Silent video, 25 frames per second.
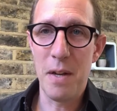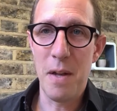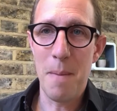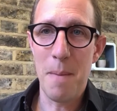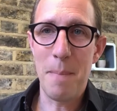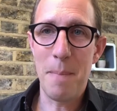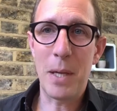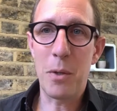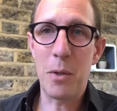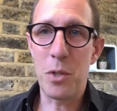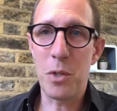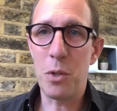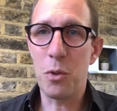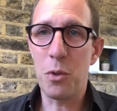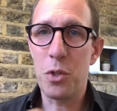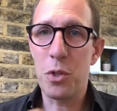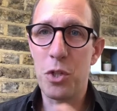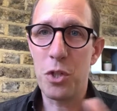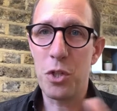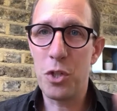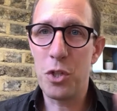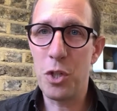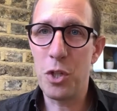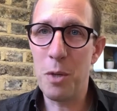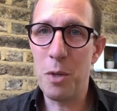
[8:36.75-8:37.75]
because your
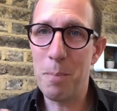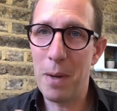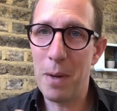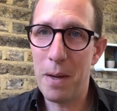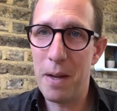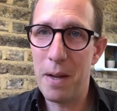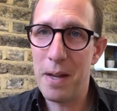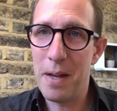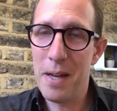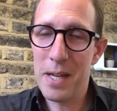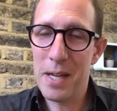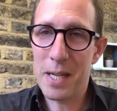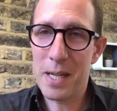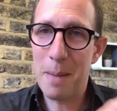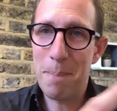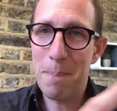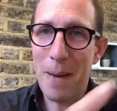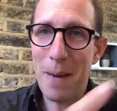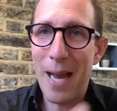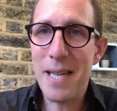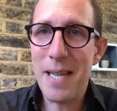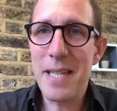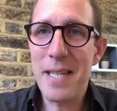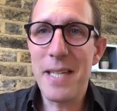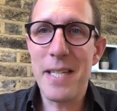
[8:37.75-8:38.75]
super
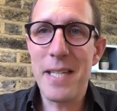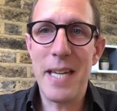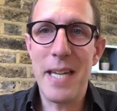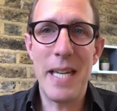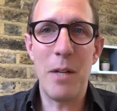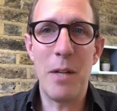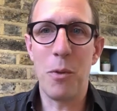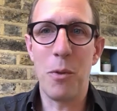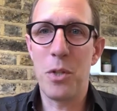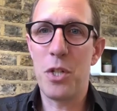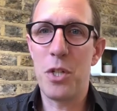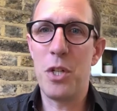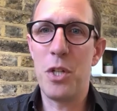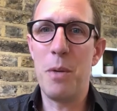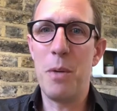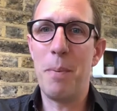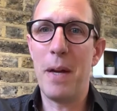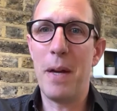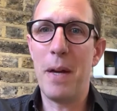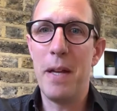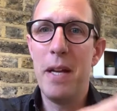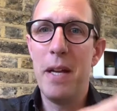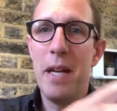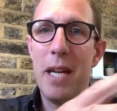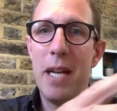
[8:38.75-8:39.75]
capacity, your
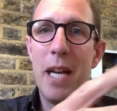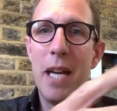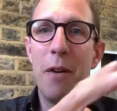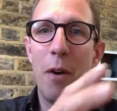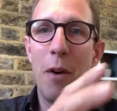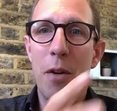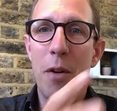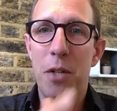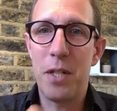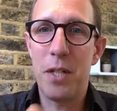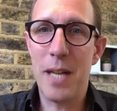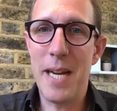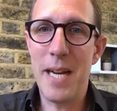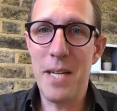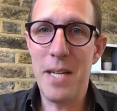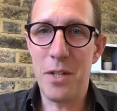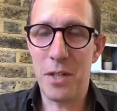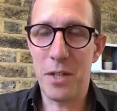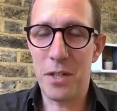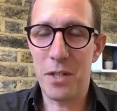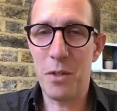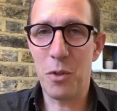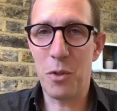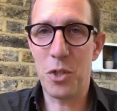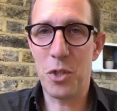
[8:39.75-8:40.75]
superhero
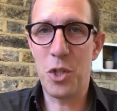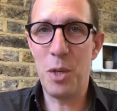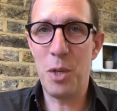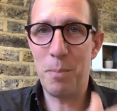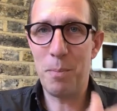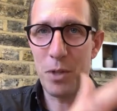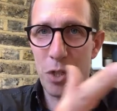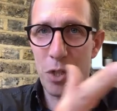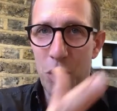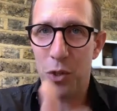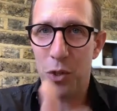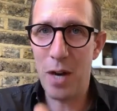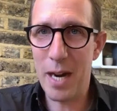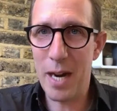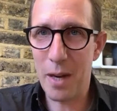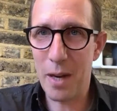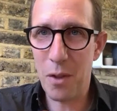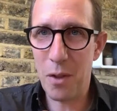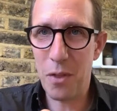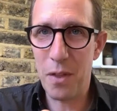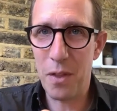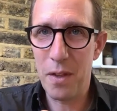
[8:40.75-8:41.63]
status, your super strength